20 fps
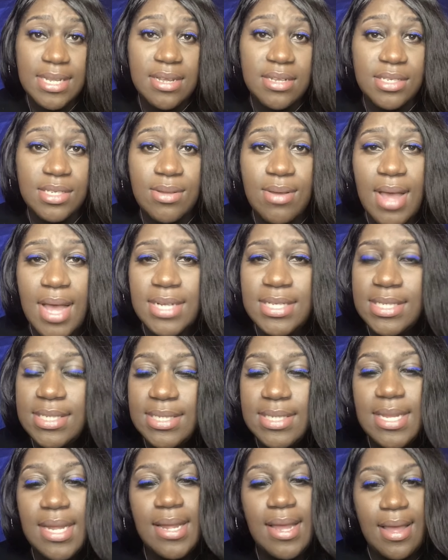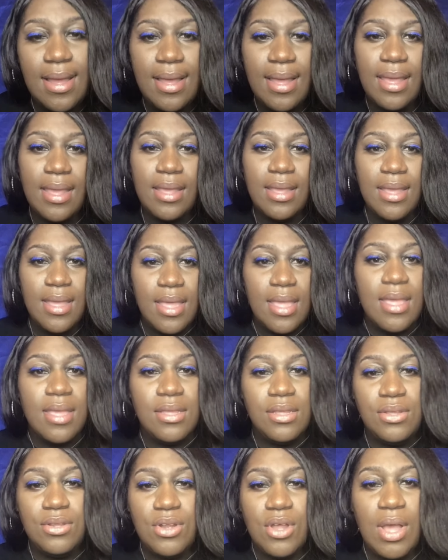hair. So I just like,
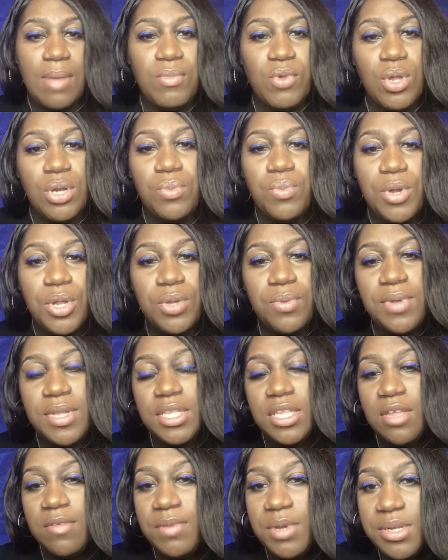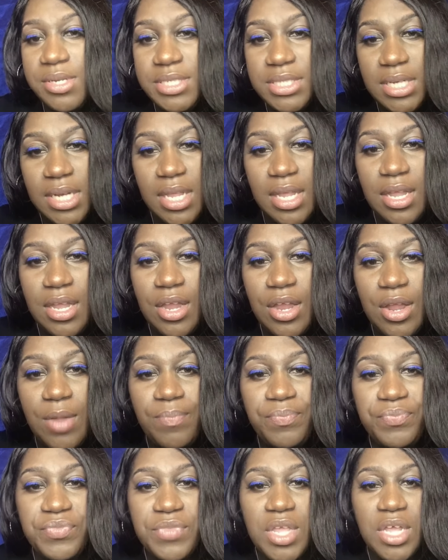I'm gonna work with the virgin hair,
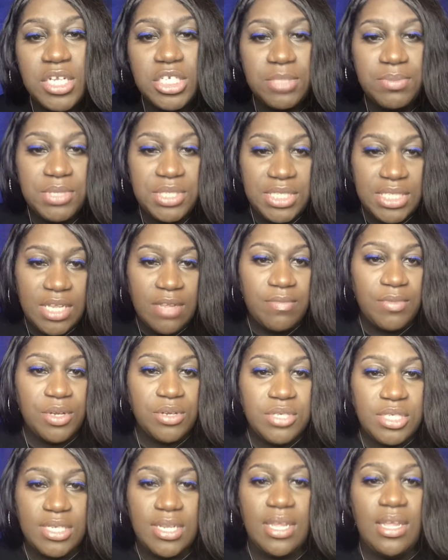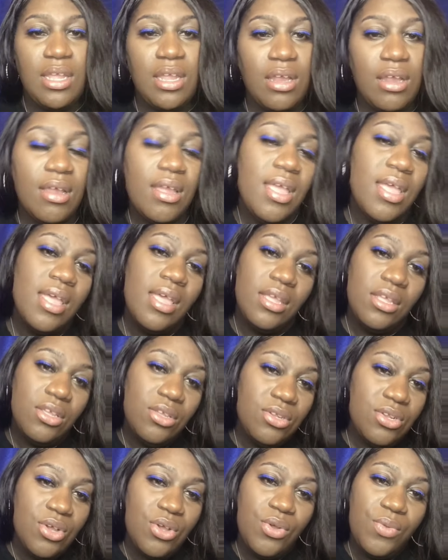the 100% virgin hair,
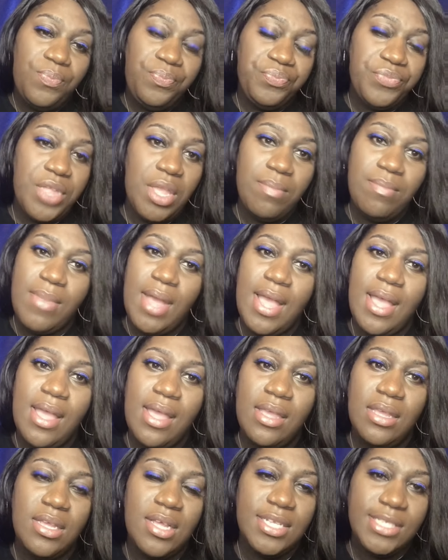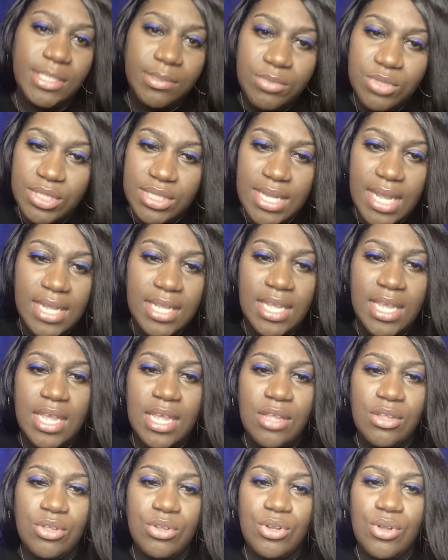and my customers like
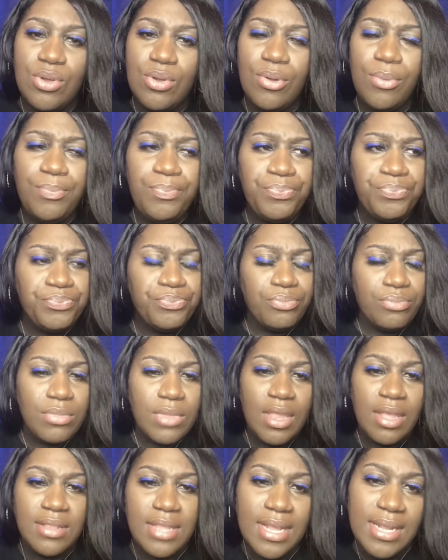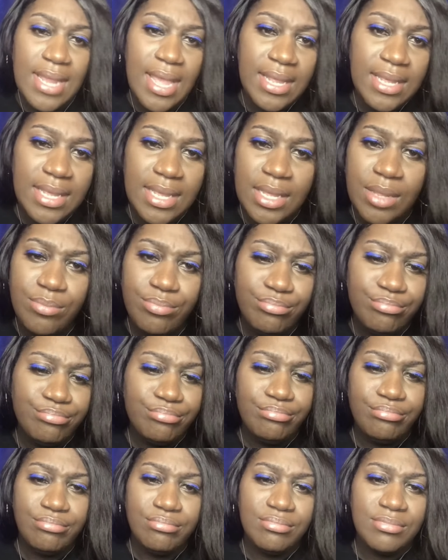it, they like it.
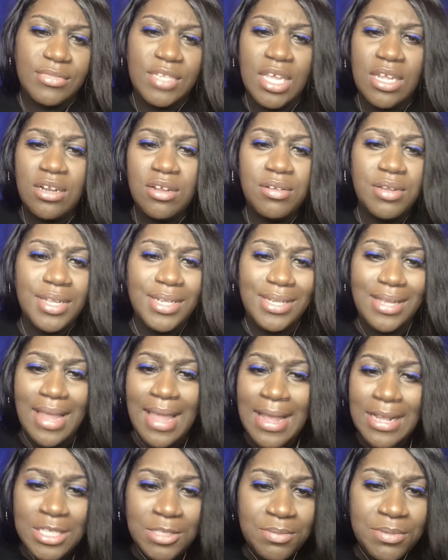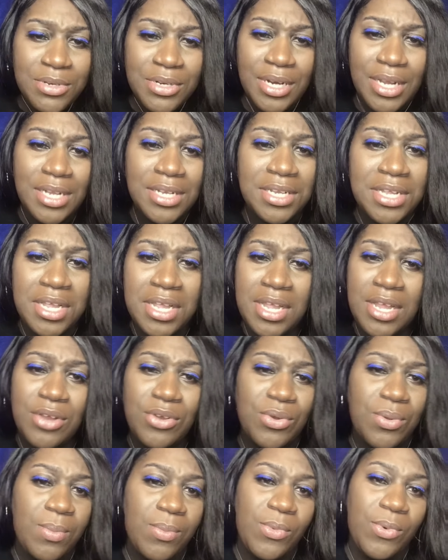They don't even ask for the Indian hair
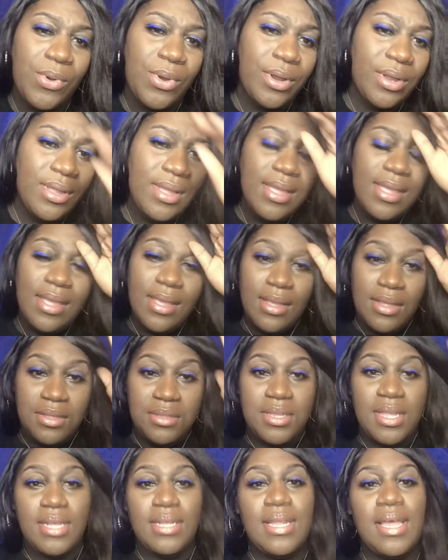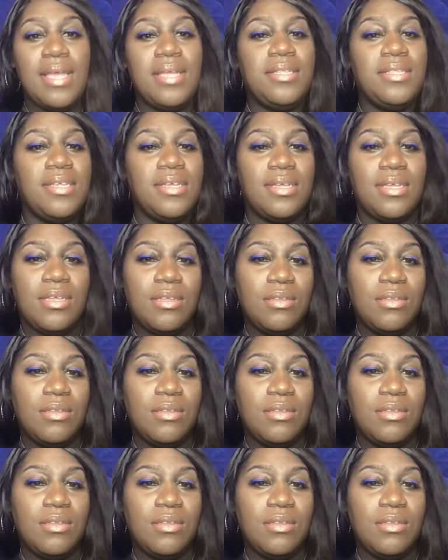no more. They like they